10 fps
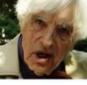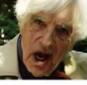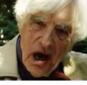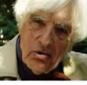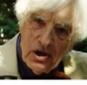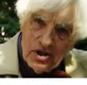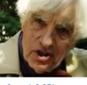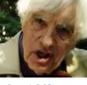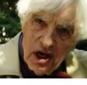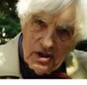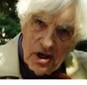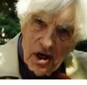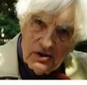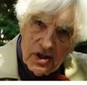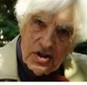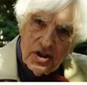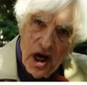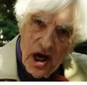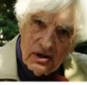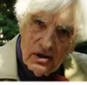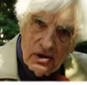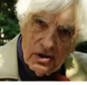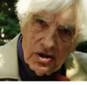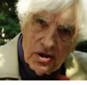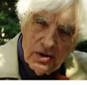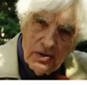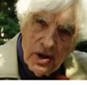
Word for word: how we see ourselves as doctors.